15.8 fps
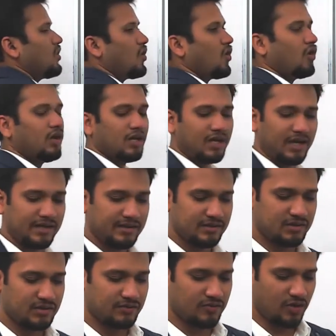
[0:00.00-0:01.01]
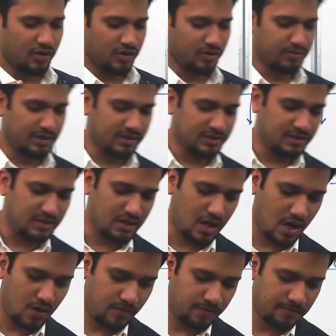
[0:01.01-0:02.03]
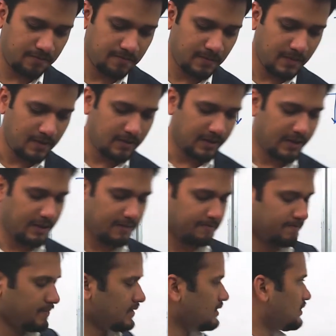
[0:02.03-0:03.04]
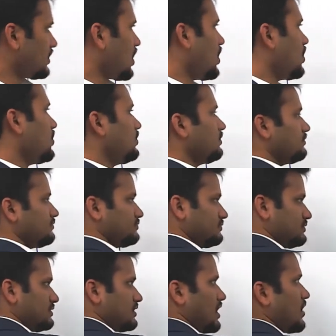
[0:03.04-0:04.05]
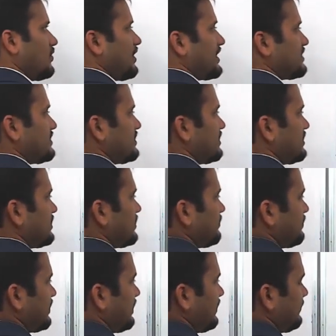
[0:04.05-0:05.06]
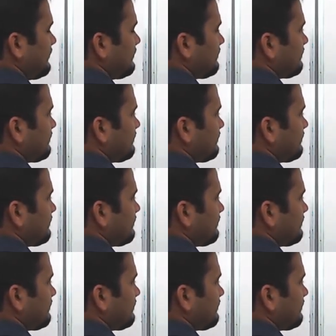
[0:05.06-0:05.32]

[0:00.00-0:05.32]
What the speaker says: all kinds of documents now. Okay, now HTTP